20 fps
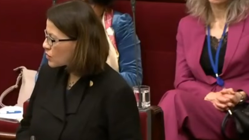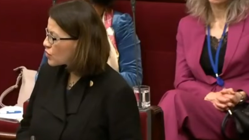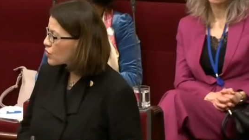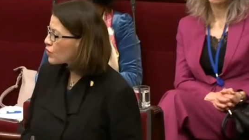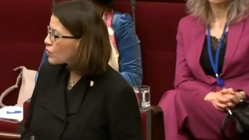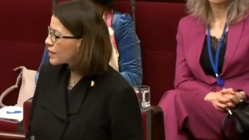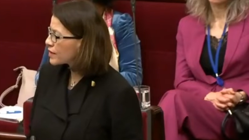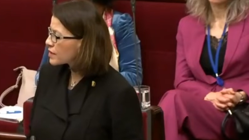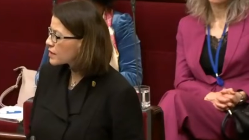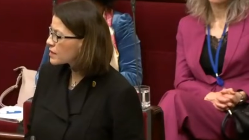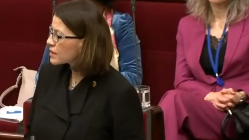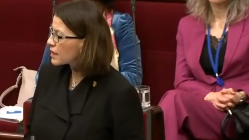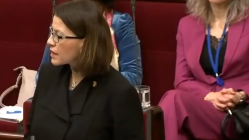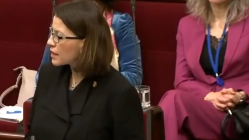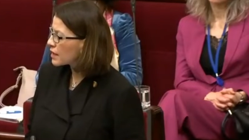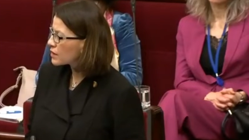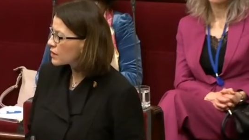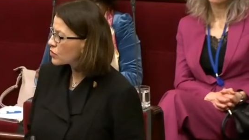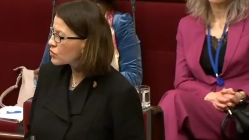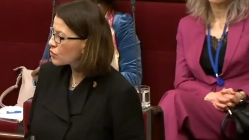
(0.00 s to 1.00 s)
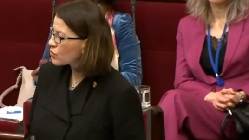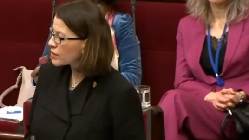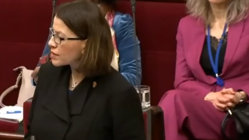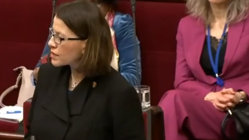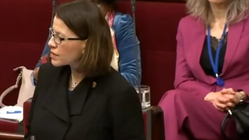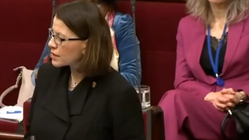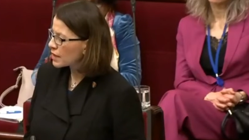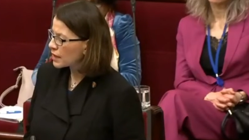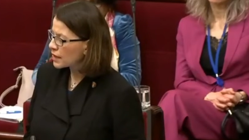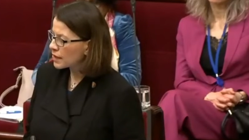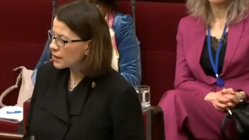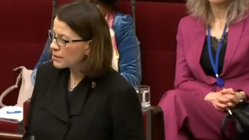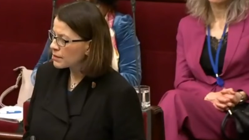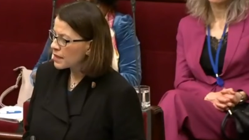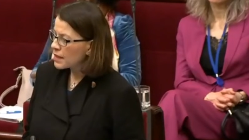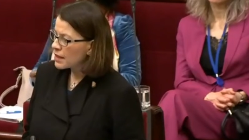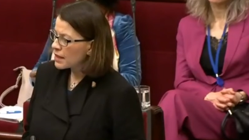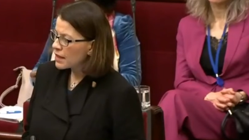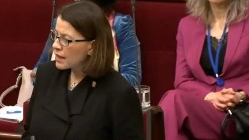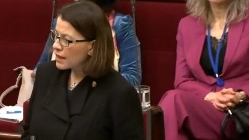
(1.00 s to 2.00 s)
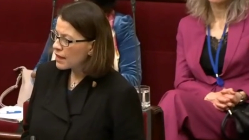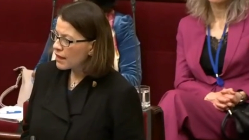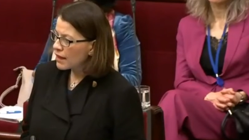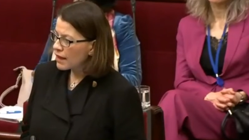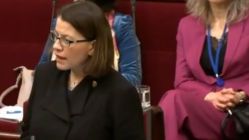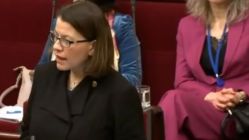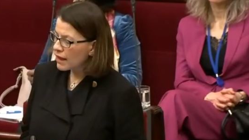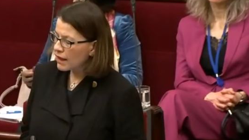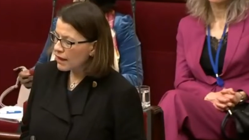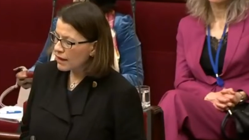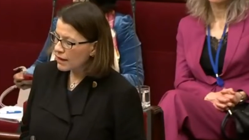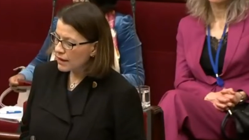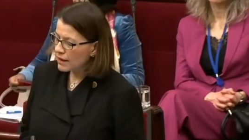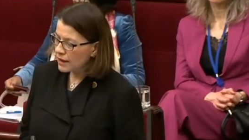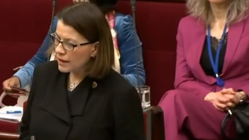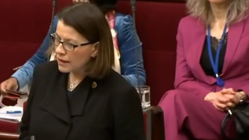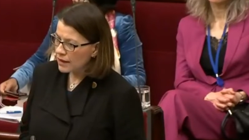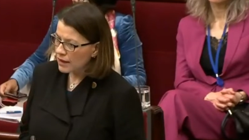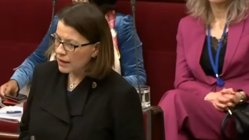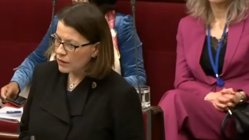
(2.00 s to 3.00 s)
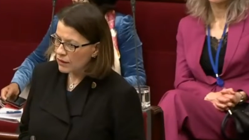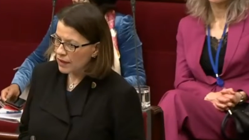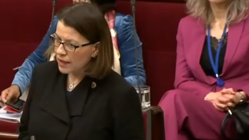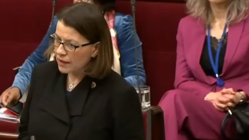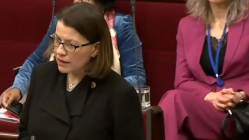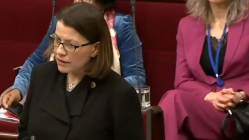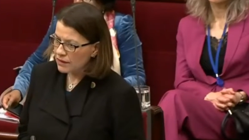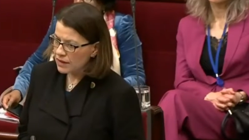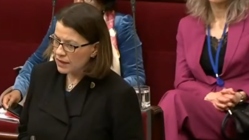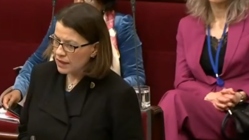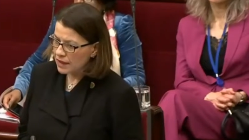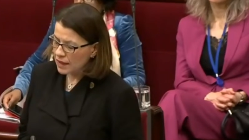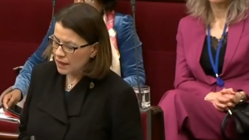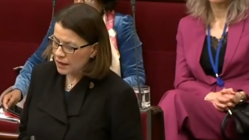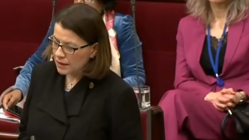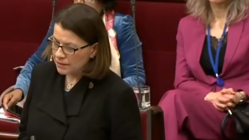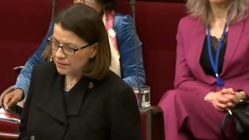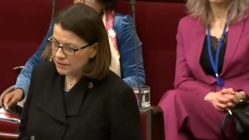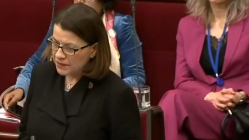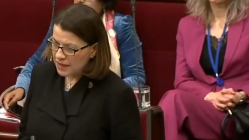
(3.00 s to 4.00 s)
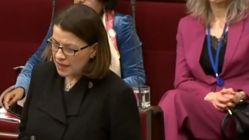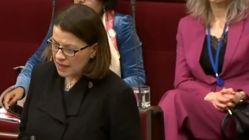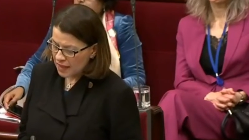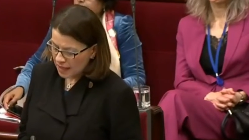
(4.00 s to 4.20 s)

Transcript: the choice choice. Um, uh, uh, around um,